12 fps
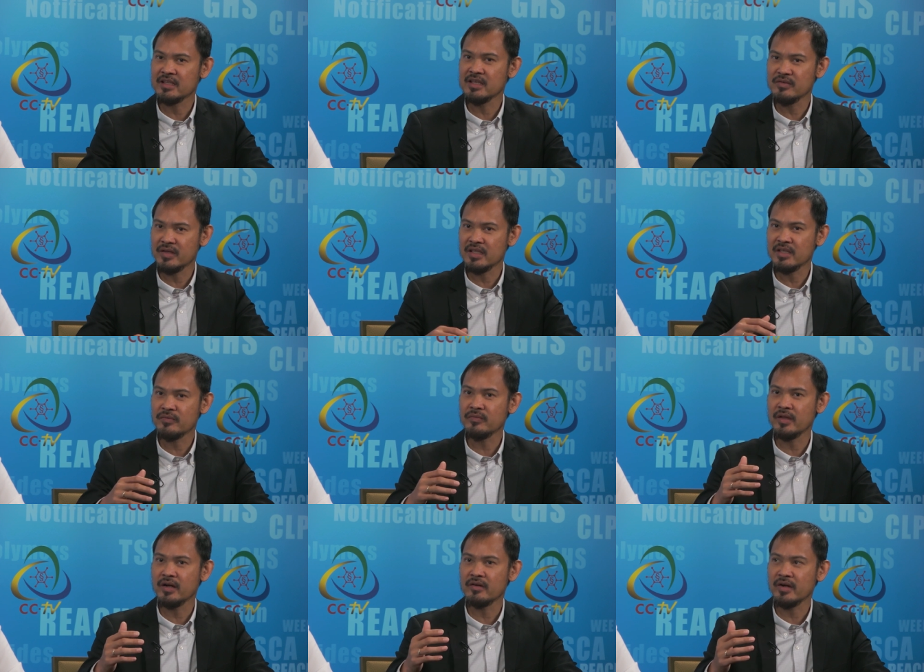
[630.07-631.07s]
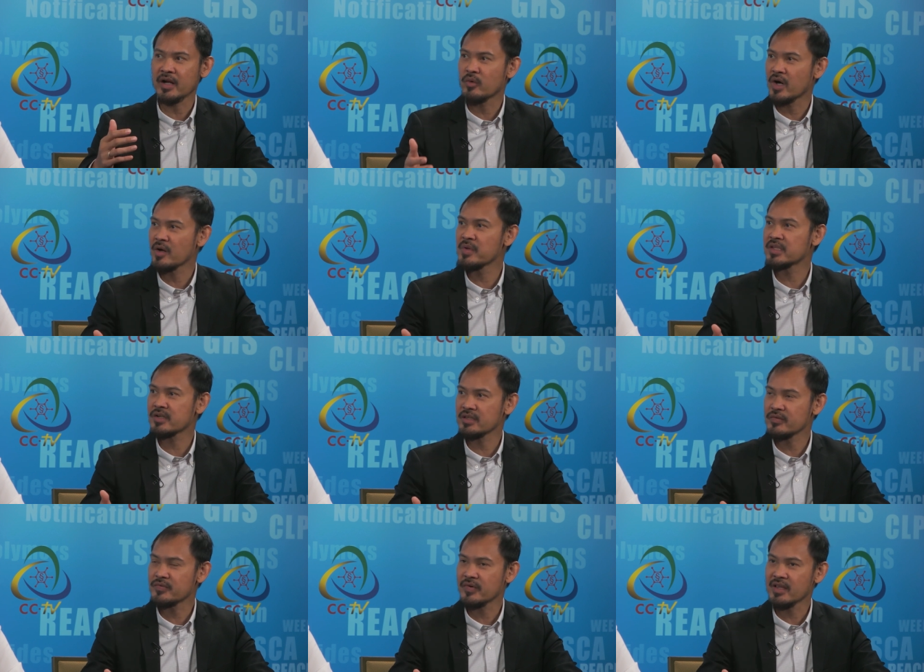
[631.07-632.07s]
even if their requirements are
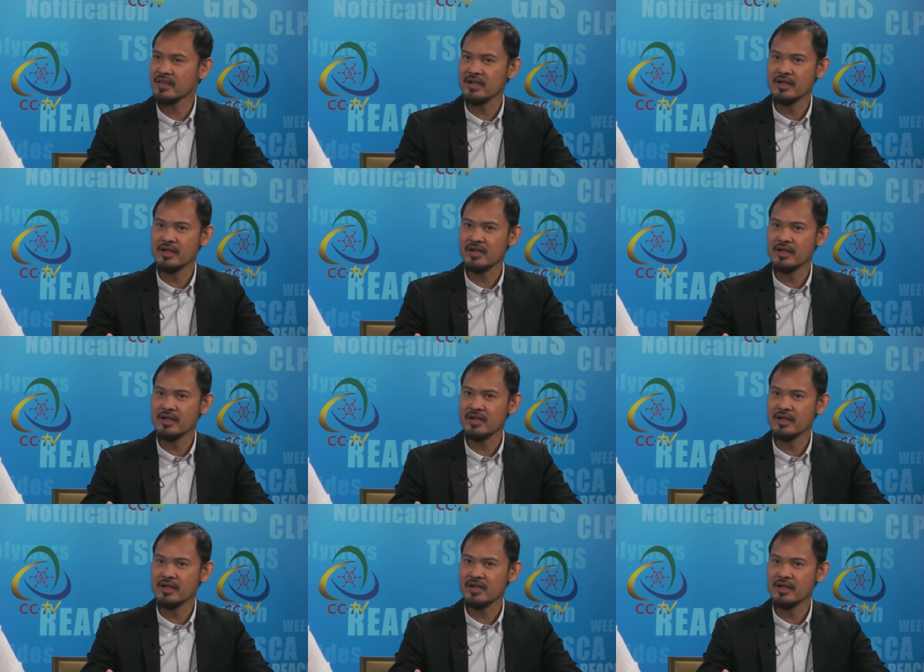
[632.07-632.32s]
different,